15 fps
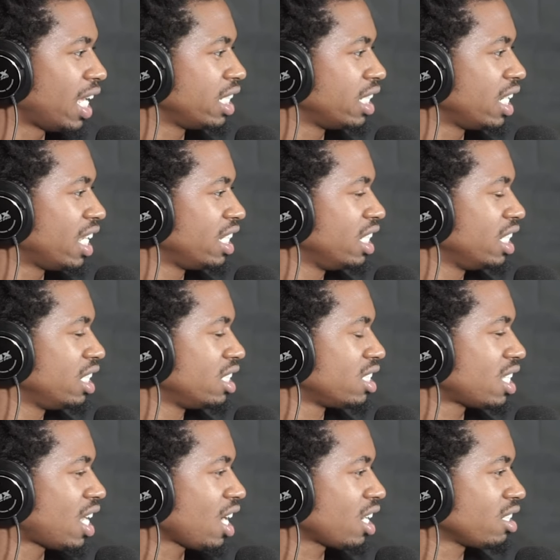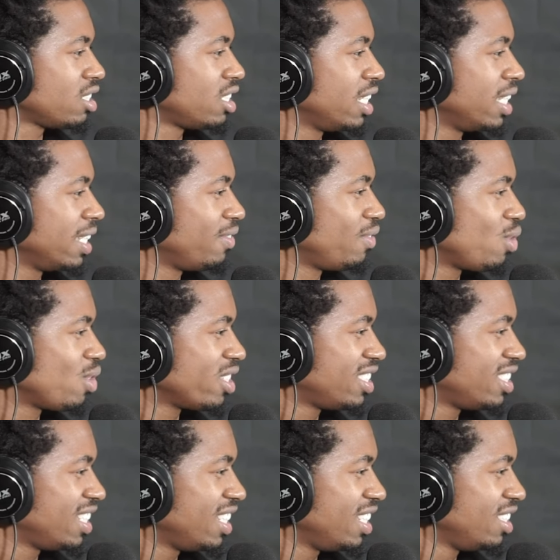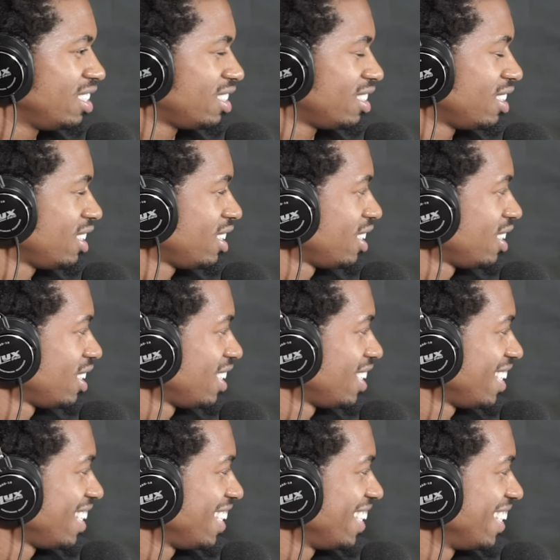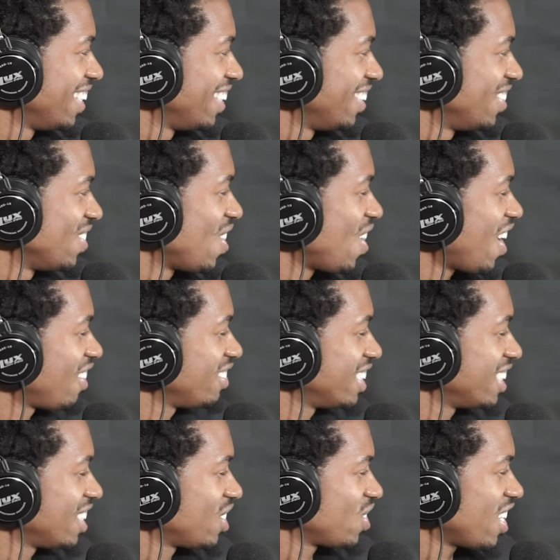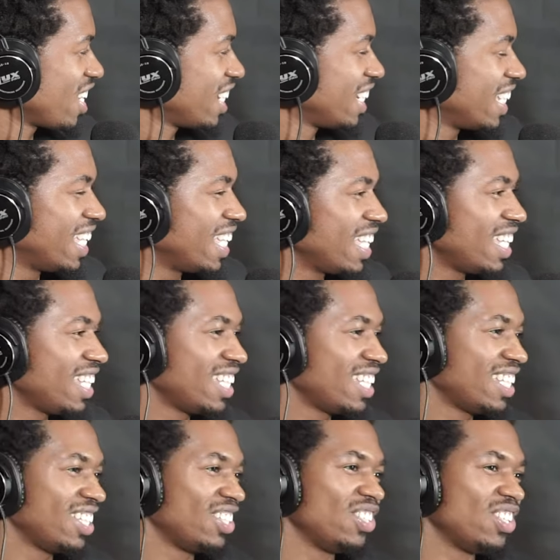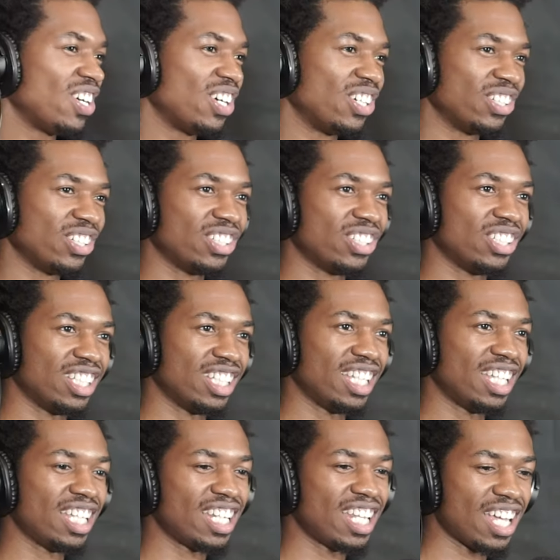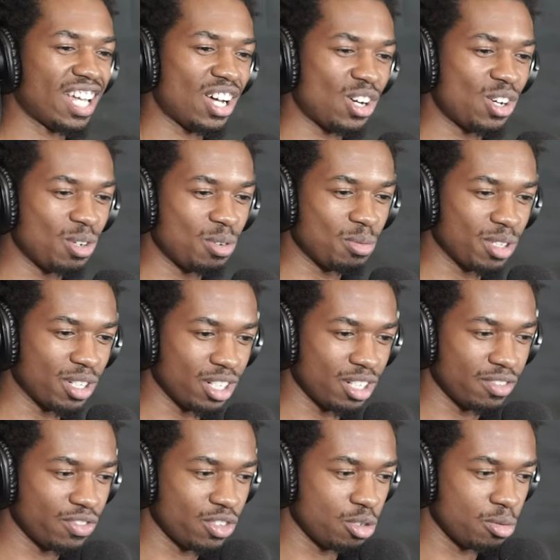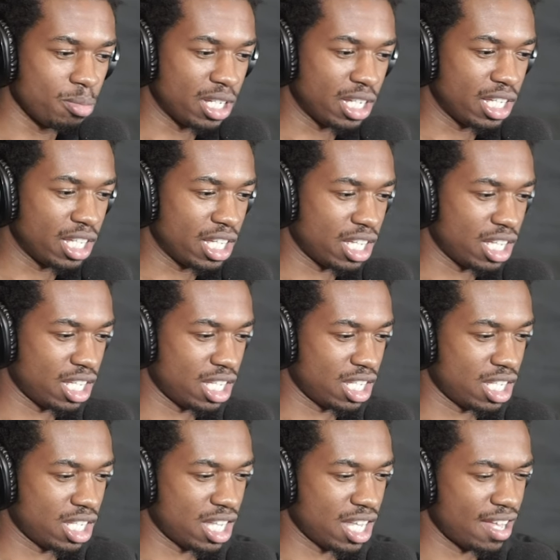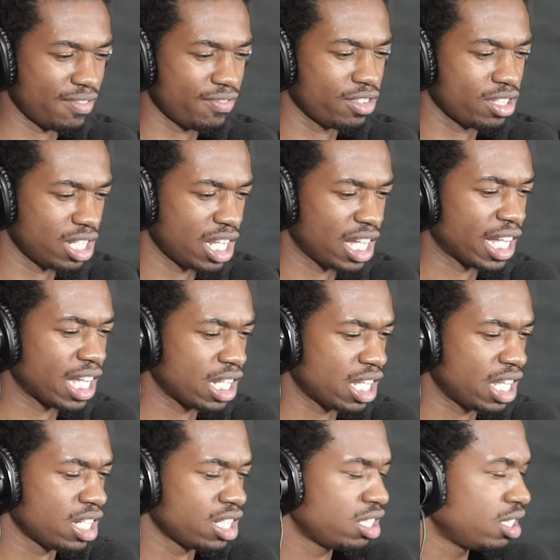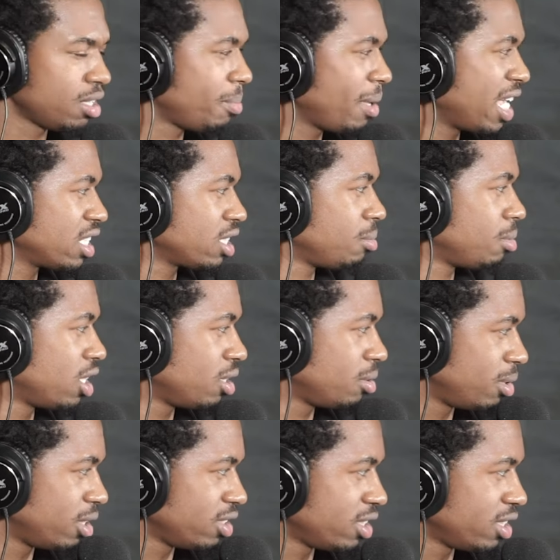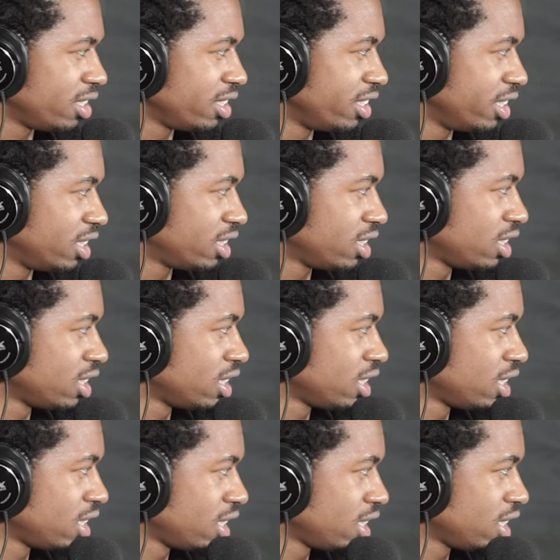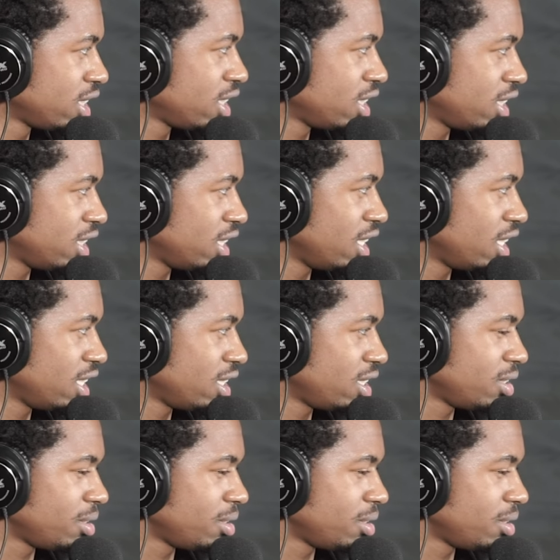I did the soccer team for a season. You know, I was just trying to get that whole world view, but I feel like I took basketball the most serious. Yeah,